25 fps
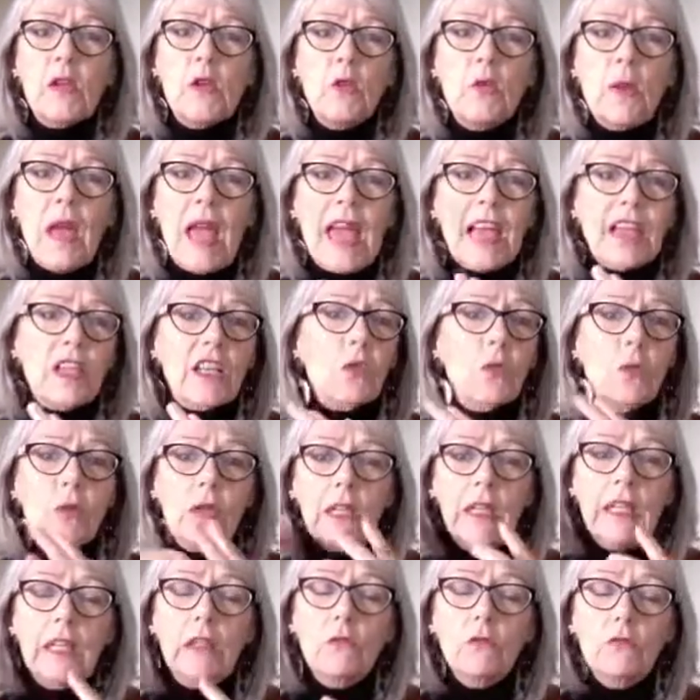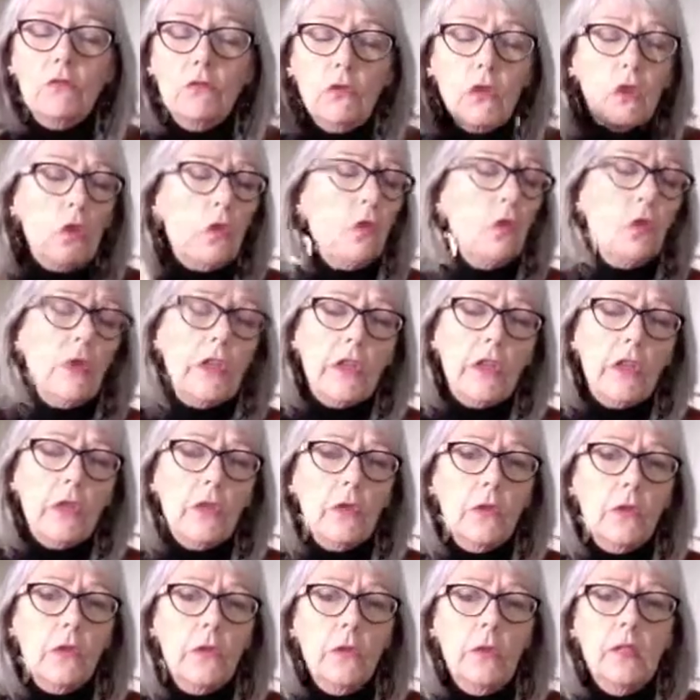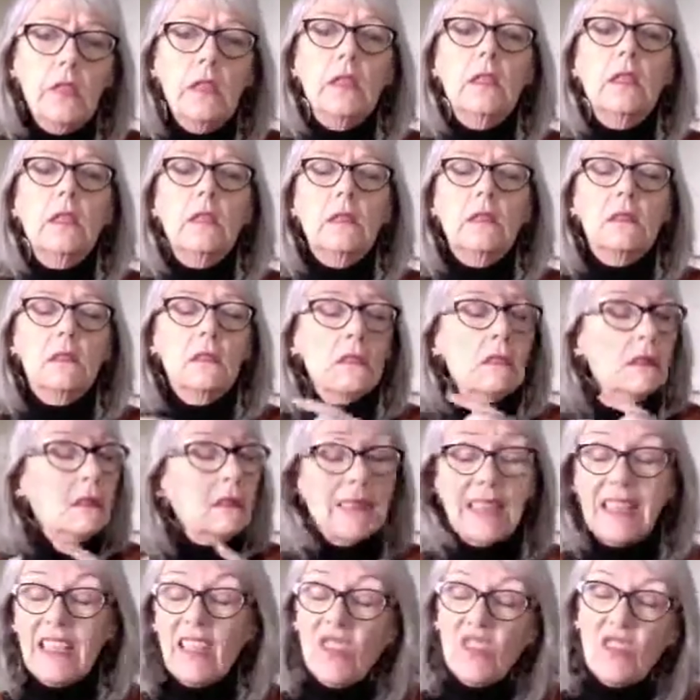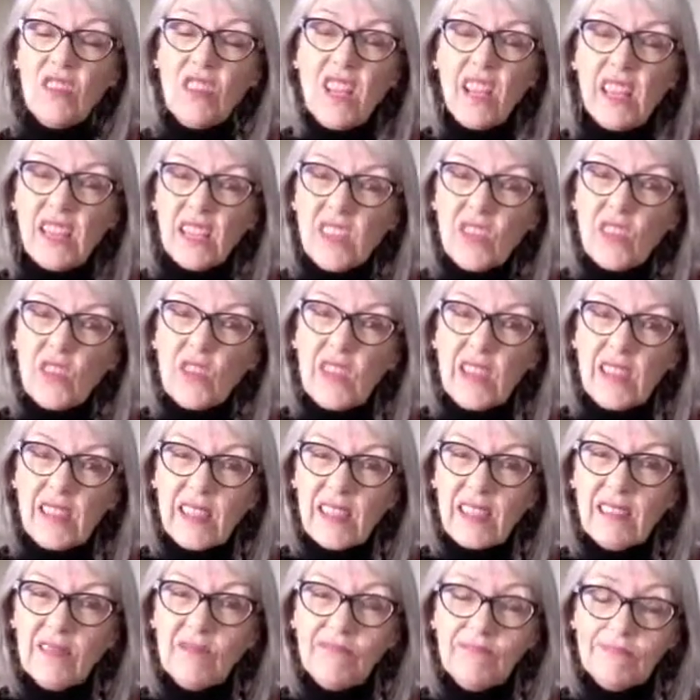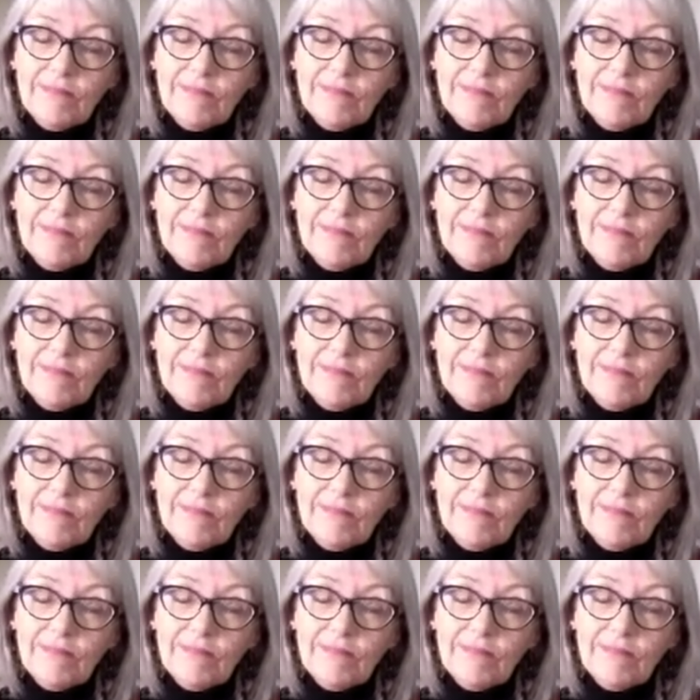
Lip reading: who actually rule you, they don't like stress.